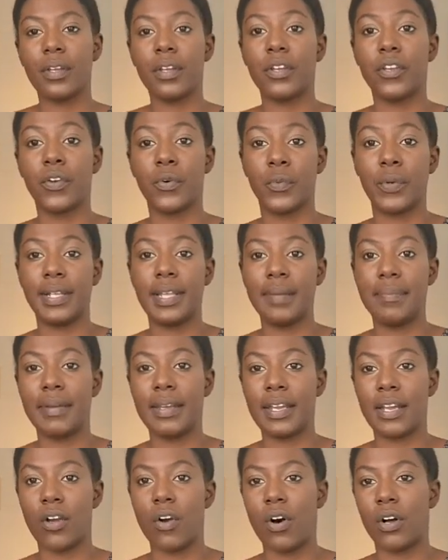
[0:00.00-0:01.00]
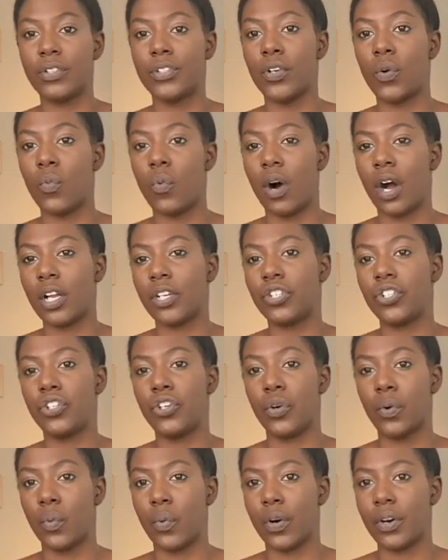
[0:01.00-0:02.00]
You're really being called to watch
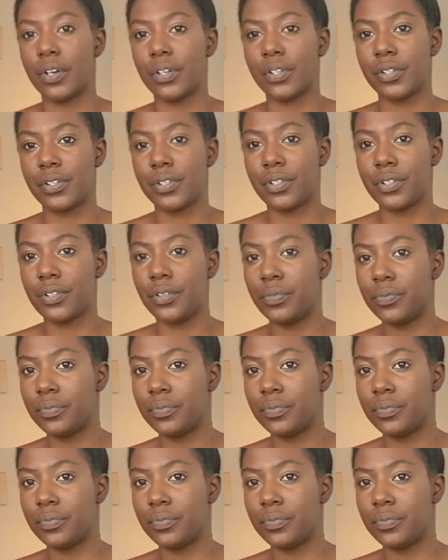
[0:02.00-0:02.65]
your words.